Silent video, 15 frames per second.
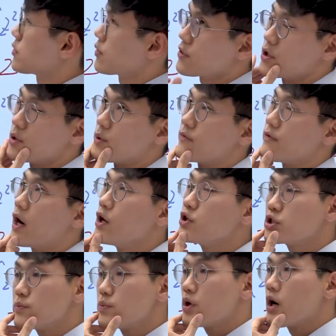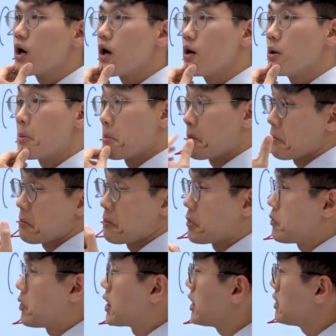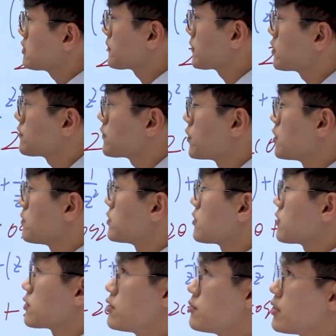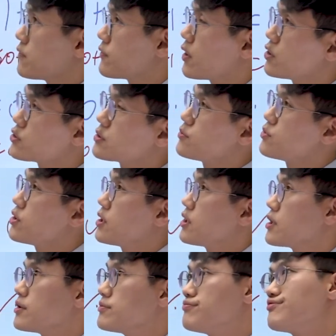theorem of algebra. What else for the fundamental theorem of algebra?